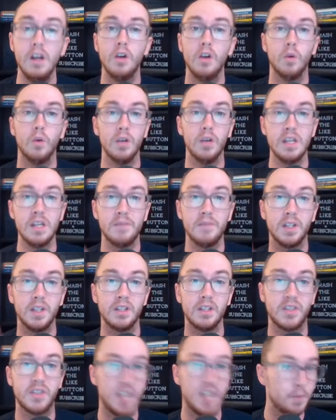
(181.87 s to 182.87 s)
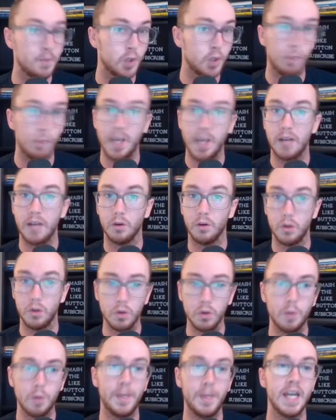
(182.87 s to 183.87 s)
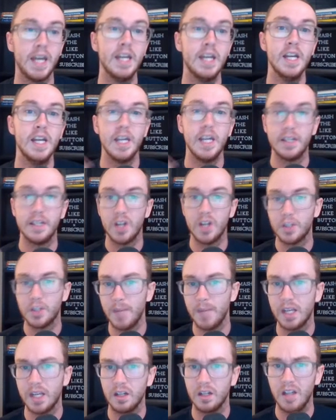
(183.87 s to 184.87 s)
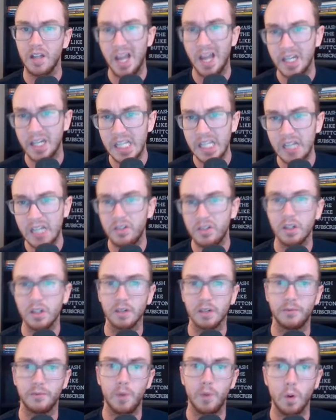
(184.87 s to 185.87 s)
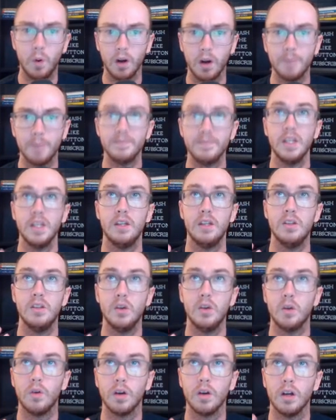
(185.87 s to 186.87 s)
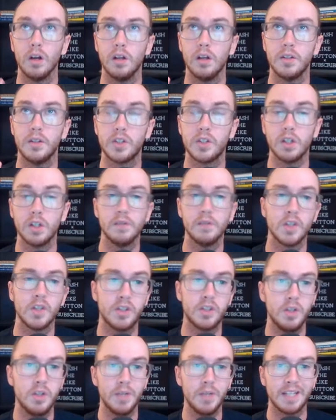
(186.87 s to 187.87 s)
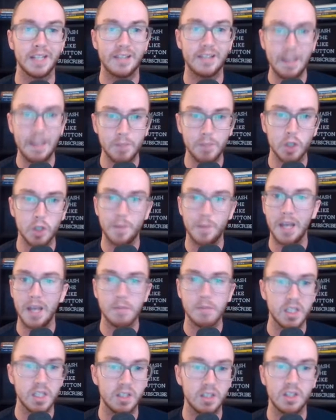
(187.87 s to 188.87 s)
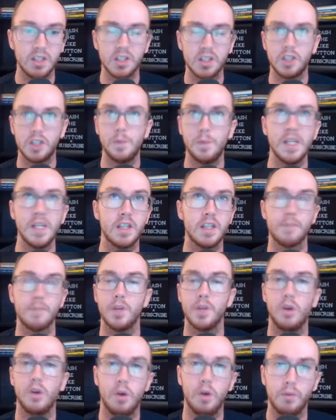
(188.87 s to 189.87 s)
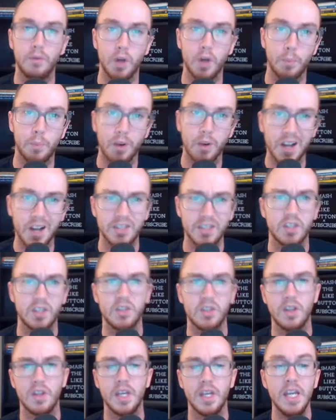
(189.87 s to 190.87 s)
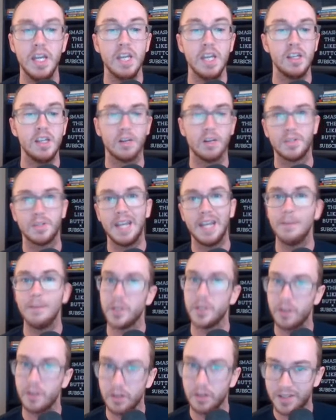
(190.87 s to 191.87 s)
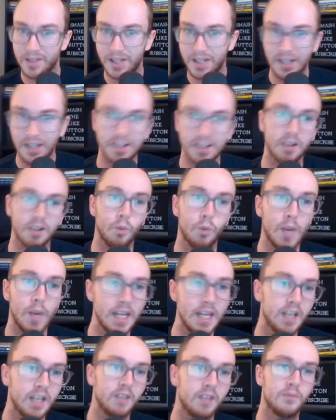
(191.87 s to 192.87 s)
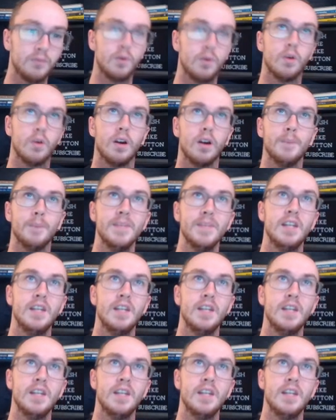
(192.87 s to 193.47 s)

or even Samsung Pay or Google Pay, it does make it a lot easier for your servers to accept those payments. It just speeds up the overall process so that, you know, tables aren't sitting there waiting for